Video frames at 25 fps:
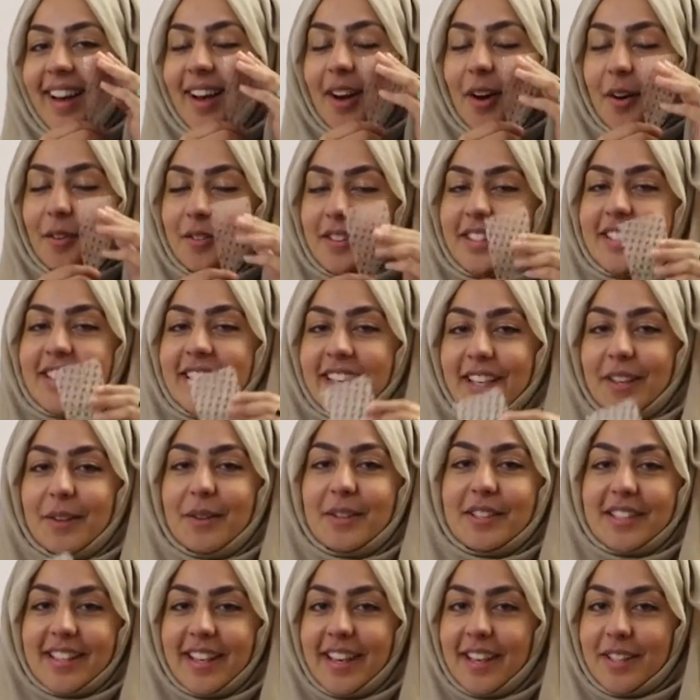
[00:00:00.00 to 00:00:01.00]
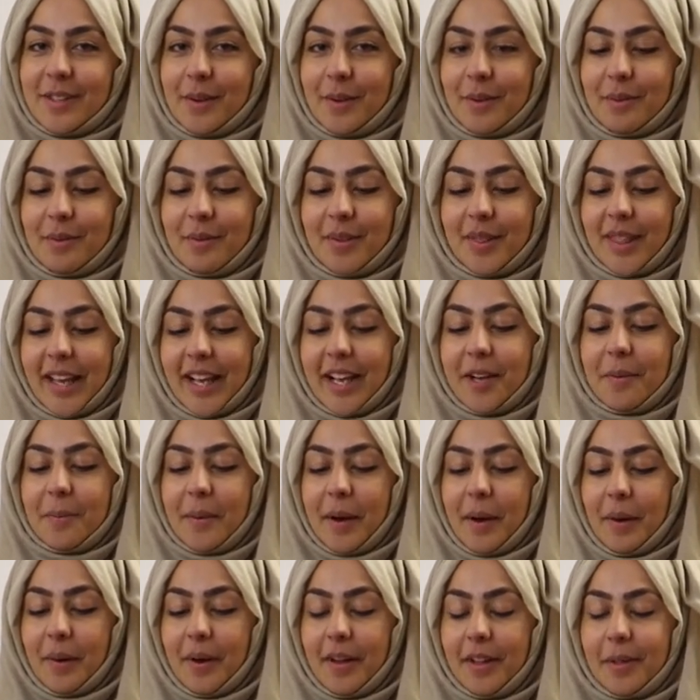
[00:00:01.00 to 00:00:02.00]
Obviously, usually I don't think
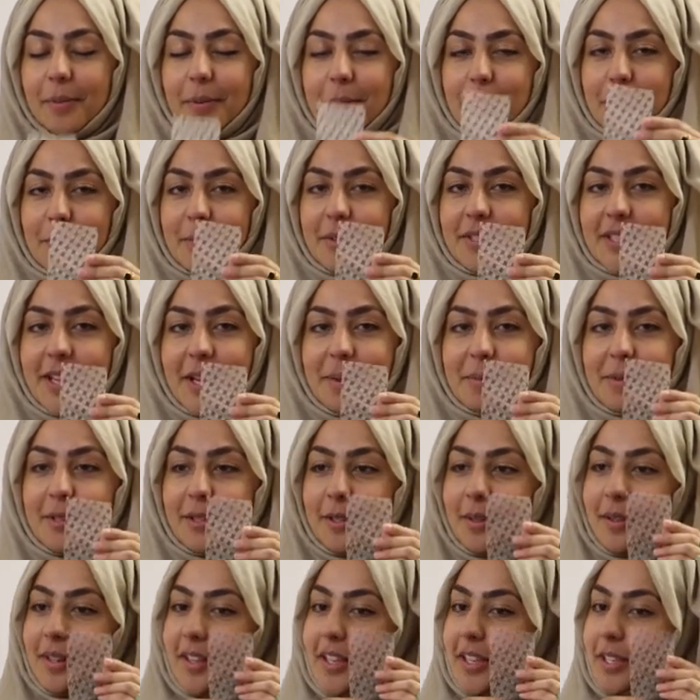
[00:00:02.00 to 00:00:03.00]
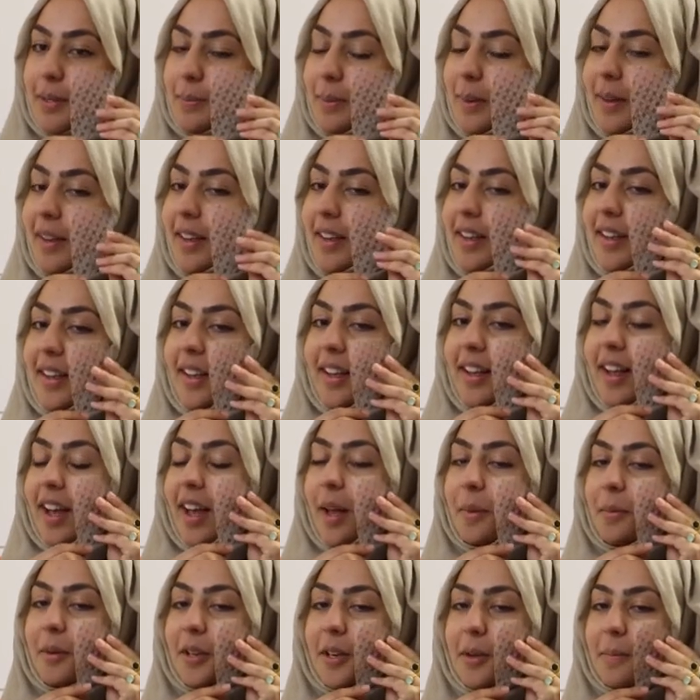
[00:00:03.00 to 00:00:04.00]
about other people seeing me do this, but
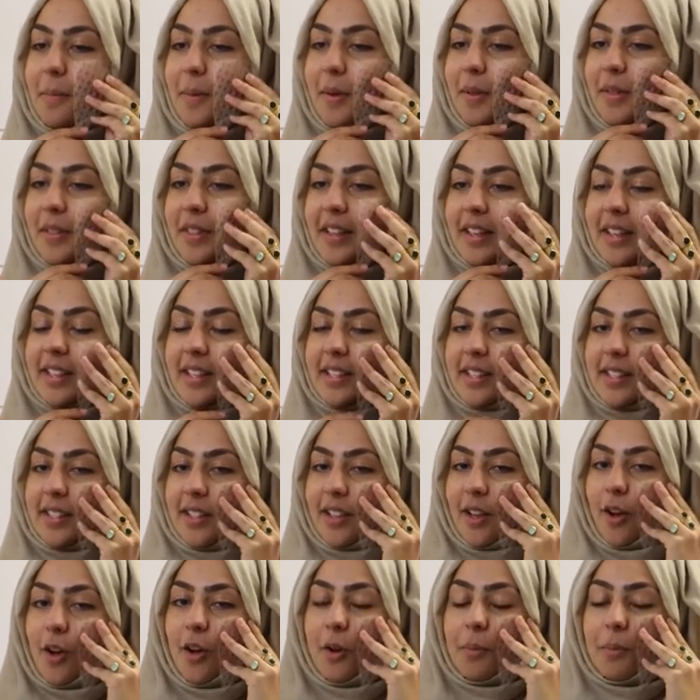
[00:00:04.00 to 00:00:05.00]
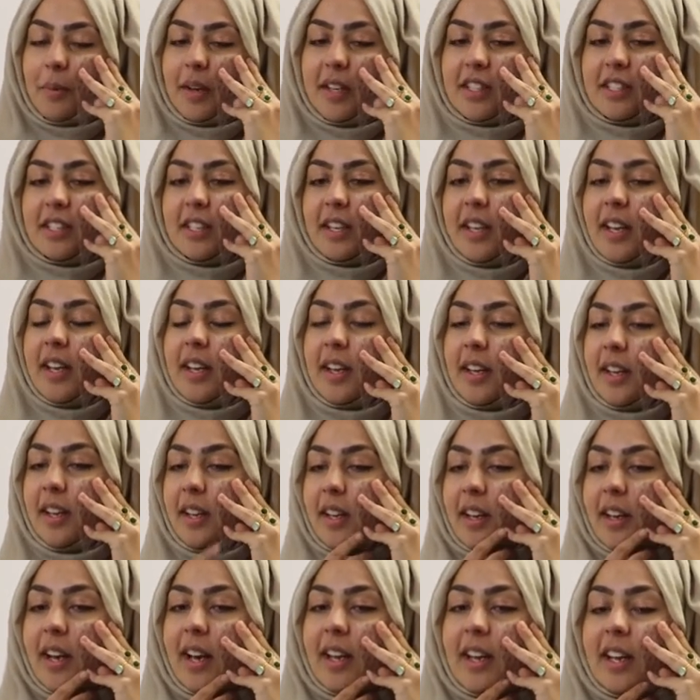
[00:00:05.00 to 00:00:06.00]
I'm going to put this on my cheek,
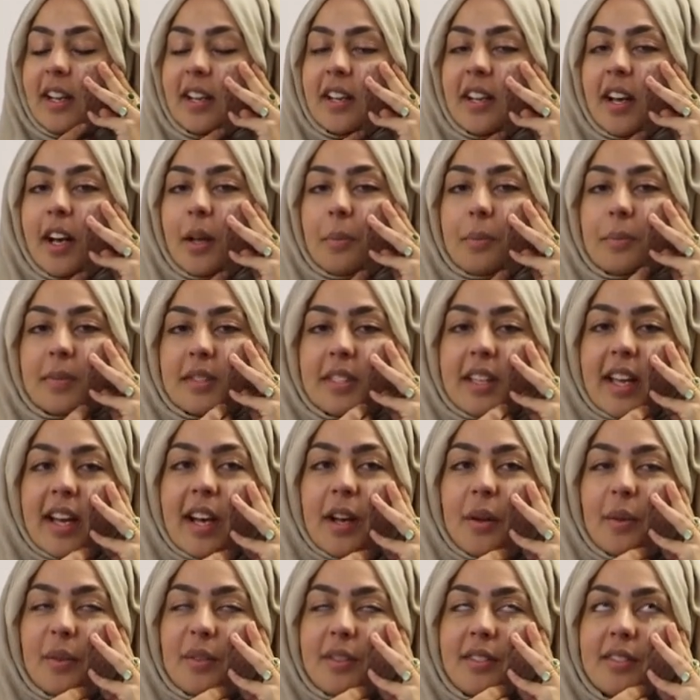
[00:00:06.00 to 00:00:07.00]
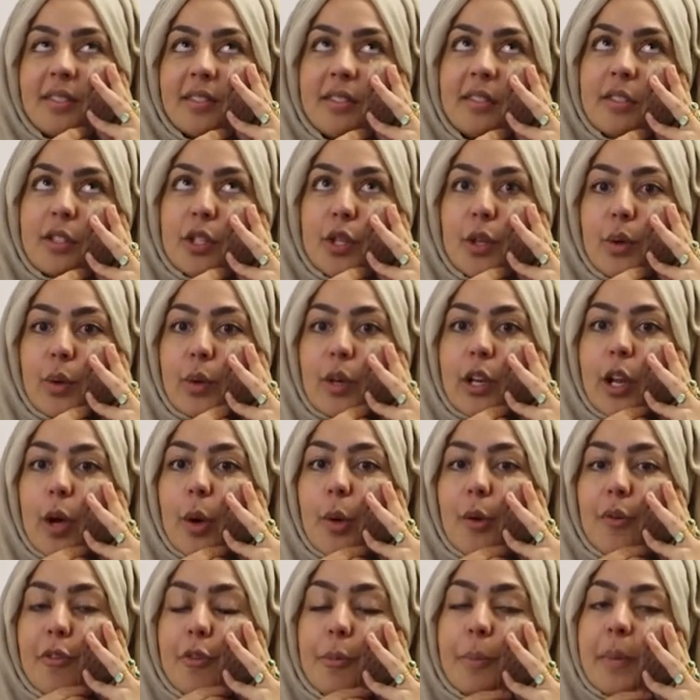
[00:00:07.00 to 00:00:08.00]
and it comes down too
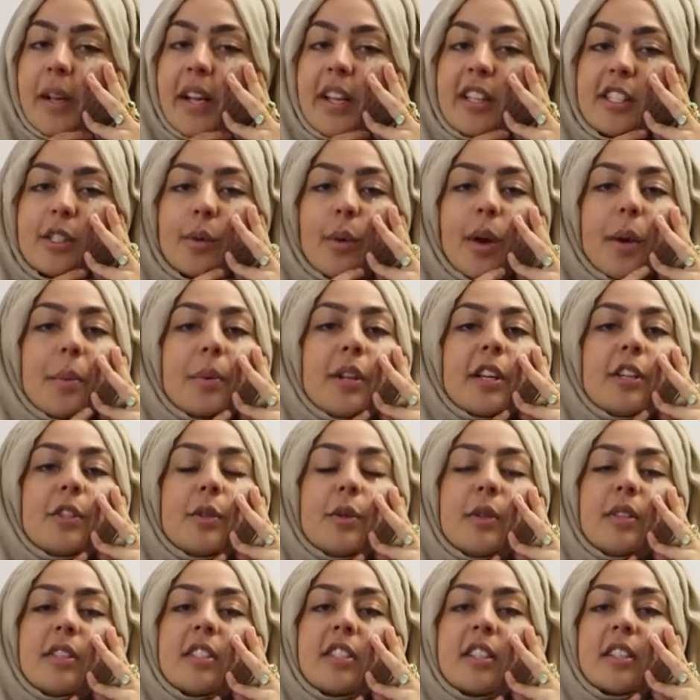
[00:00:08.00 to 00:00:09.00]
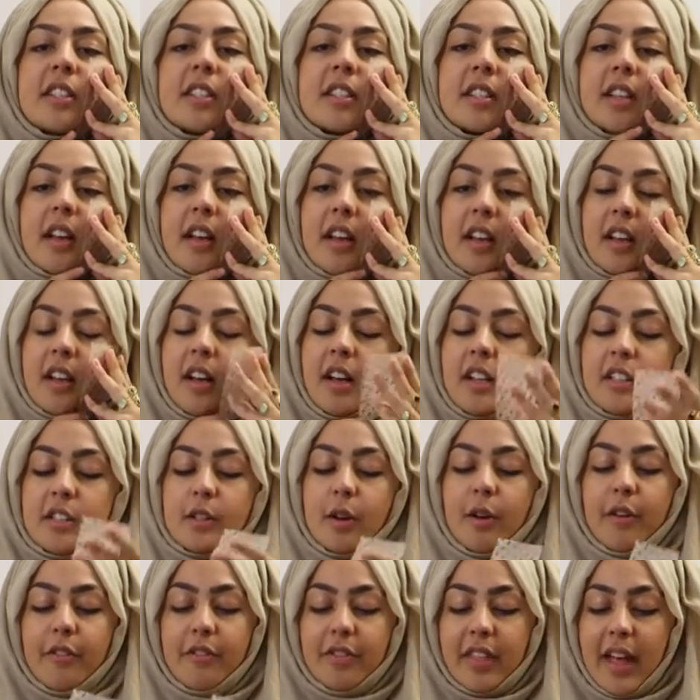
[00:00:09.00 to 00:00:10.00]
low for me. So what I'm going to do is just cut
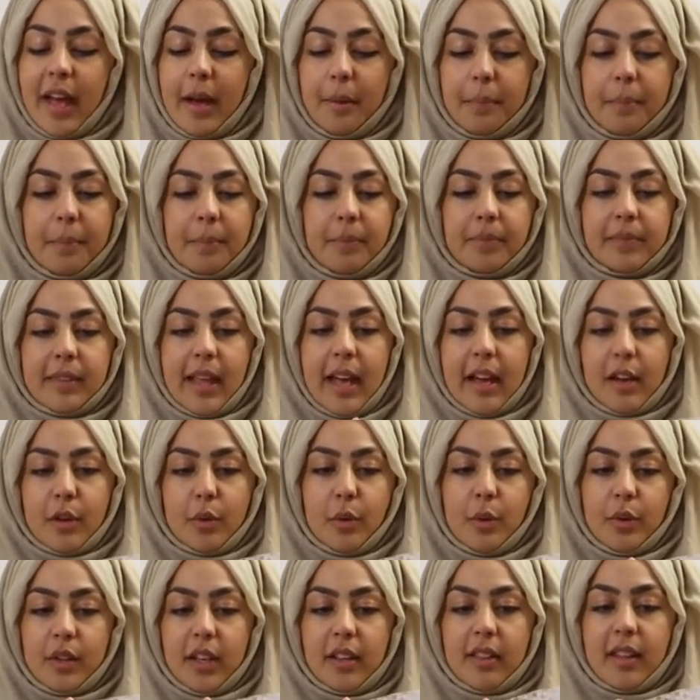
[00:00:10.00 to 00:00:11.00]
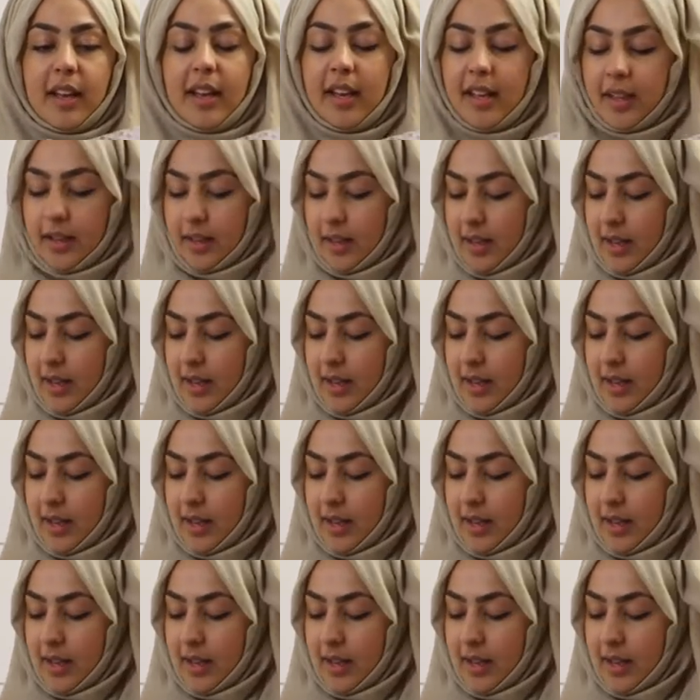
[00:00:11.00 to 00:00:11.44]
off that corner there